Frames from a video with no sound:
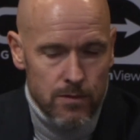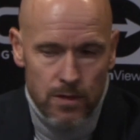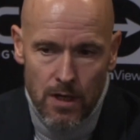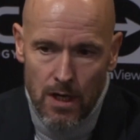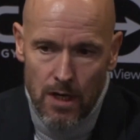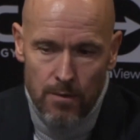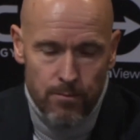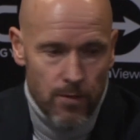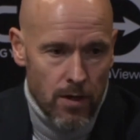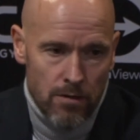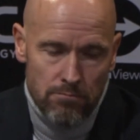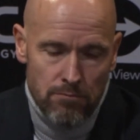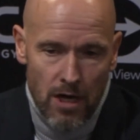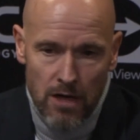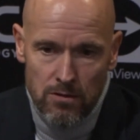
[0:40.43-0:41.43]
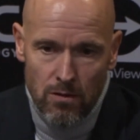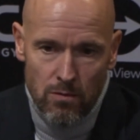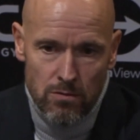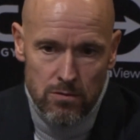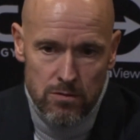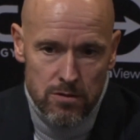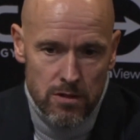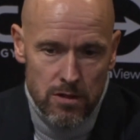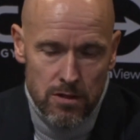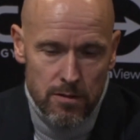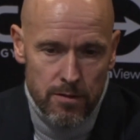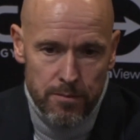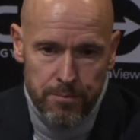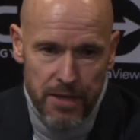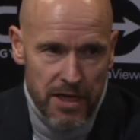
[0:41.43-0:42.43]
Yeah, I
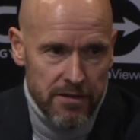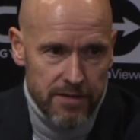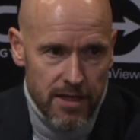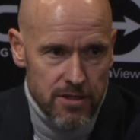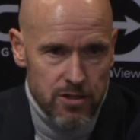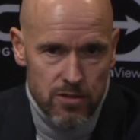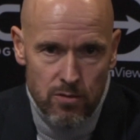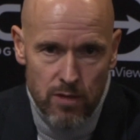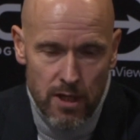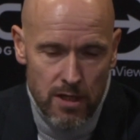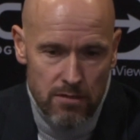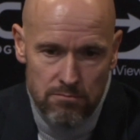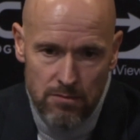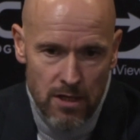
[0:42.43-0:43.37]
don't pay attention today.